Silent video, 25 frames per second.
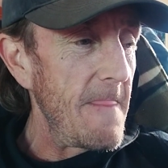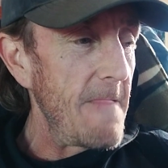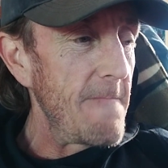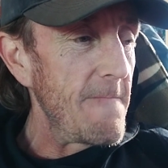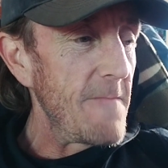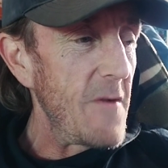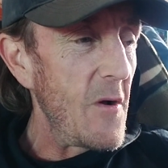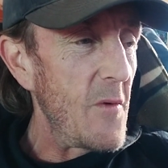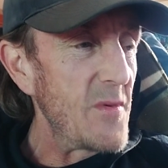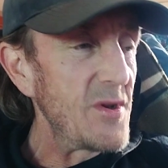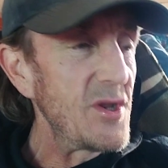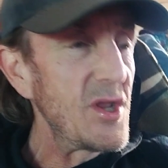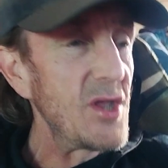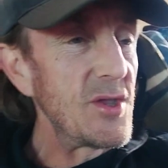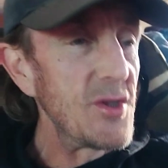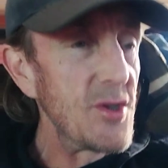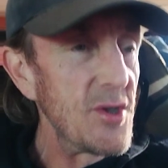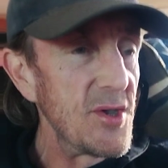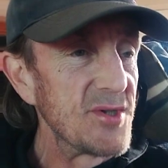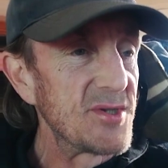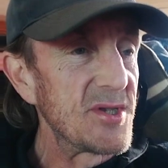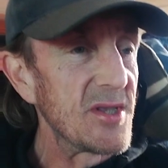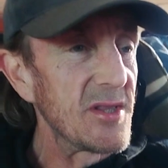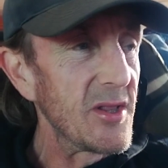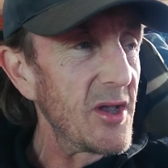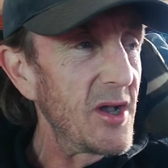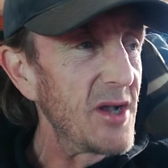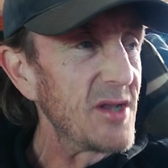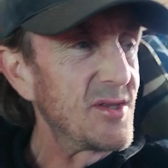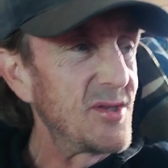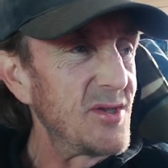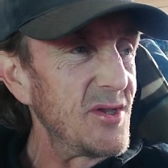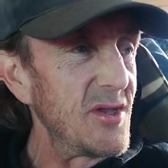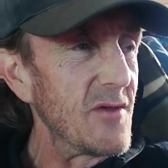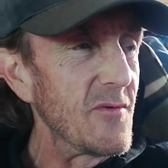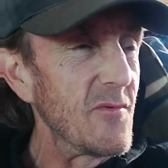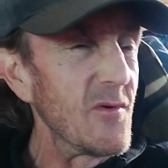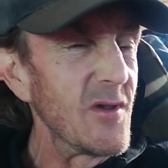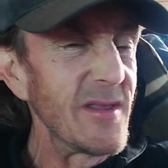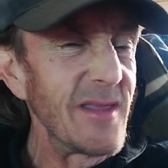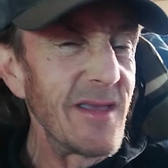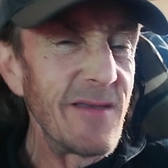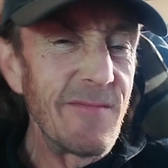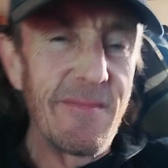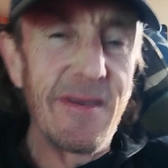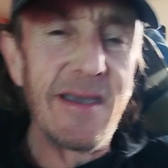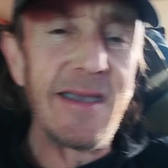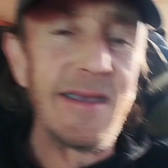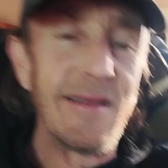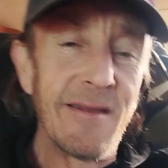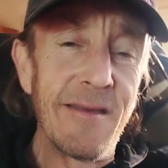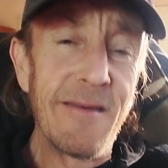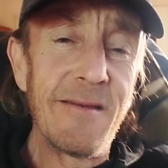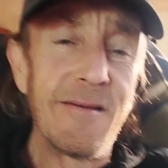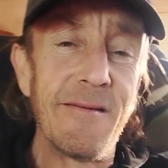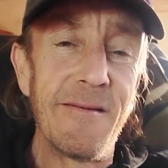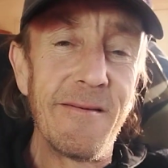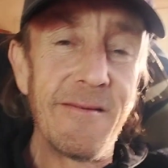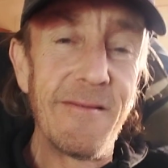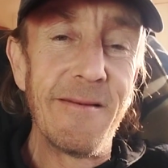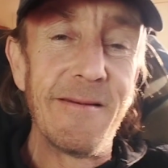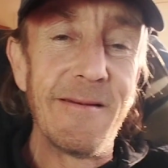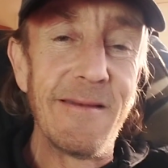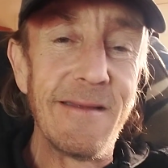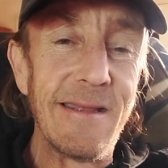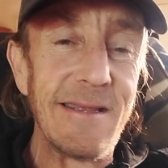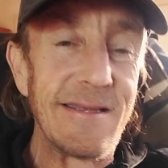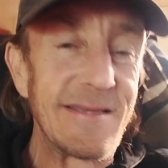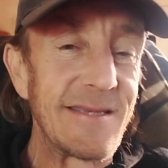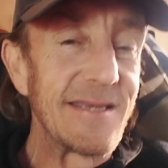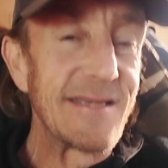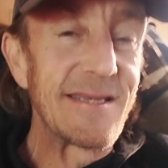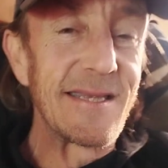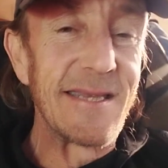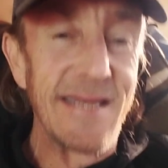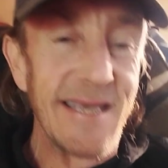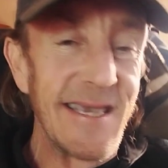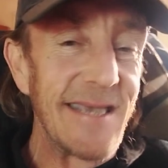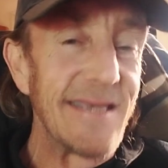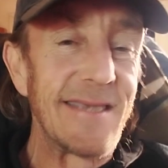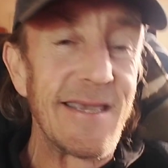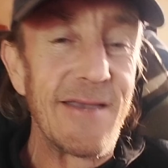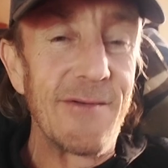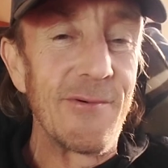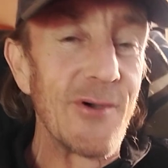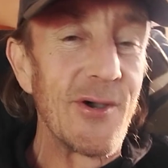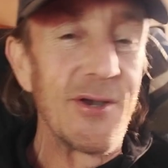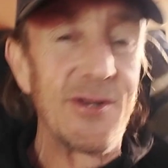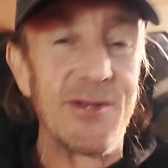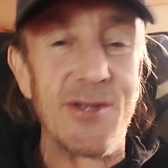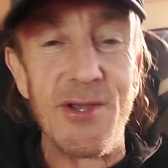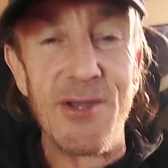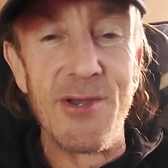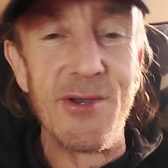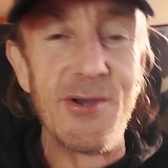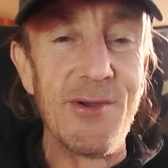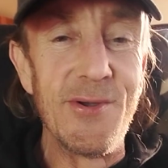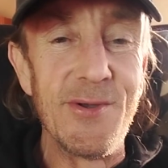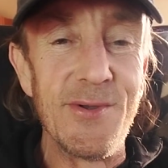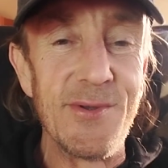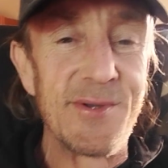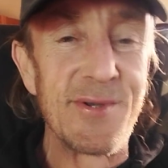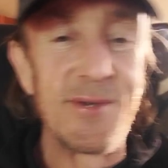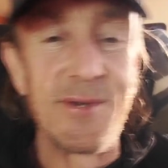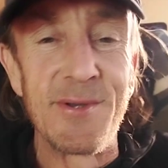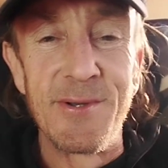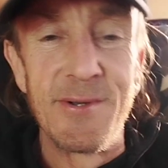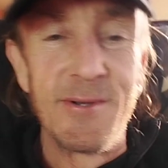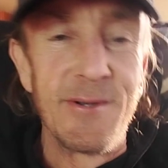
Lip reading: but when you use it, like, do you really mean it? It's just an easy word to use.